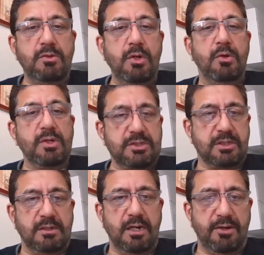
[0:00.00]
no
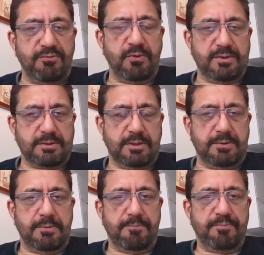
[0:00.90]
external influence on
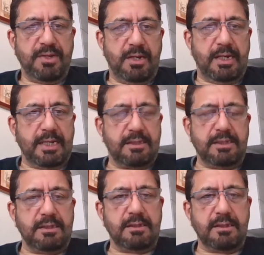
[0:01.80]
you, like
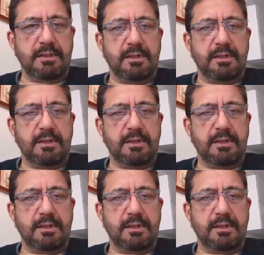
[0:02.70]
the